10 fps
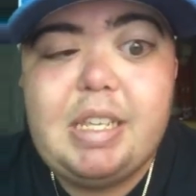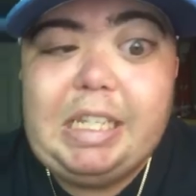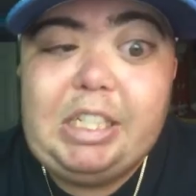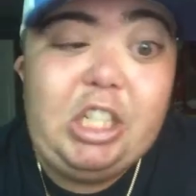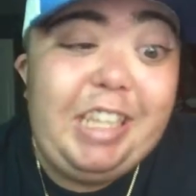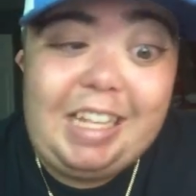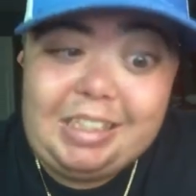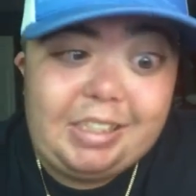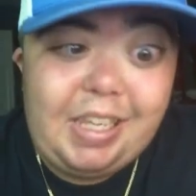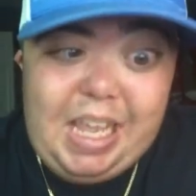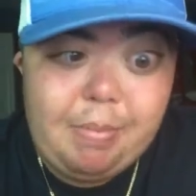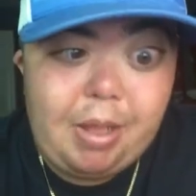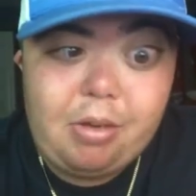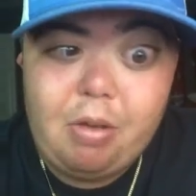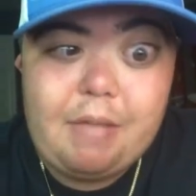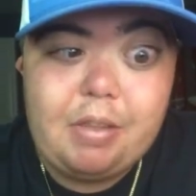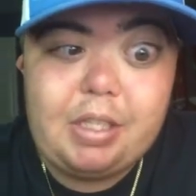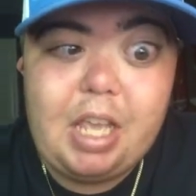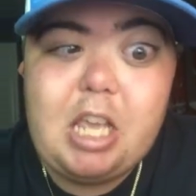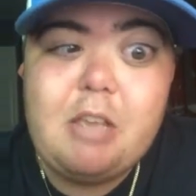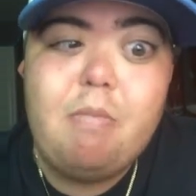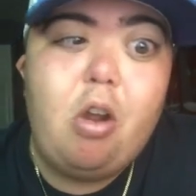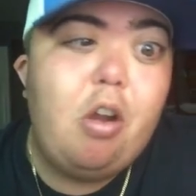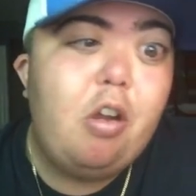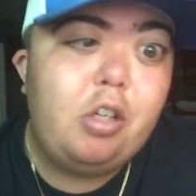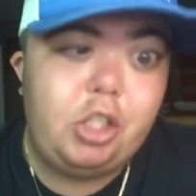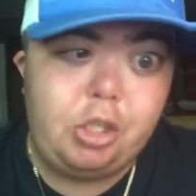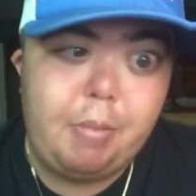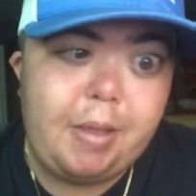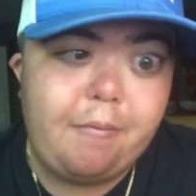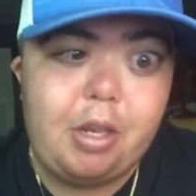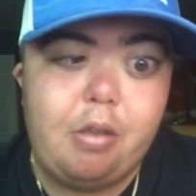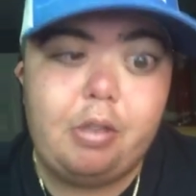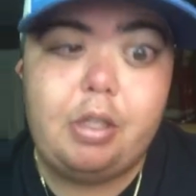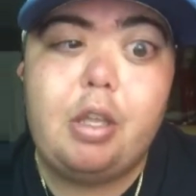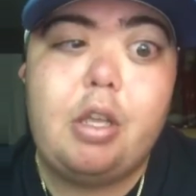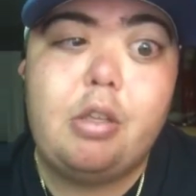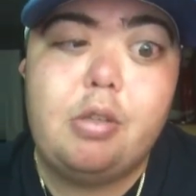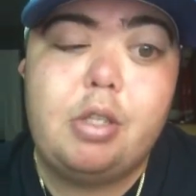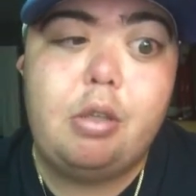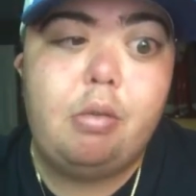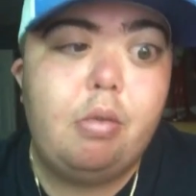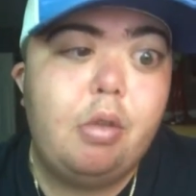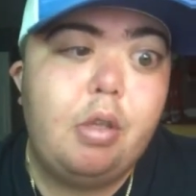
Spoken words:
it's just not the same. I don't have the same urge to make videos as I used to.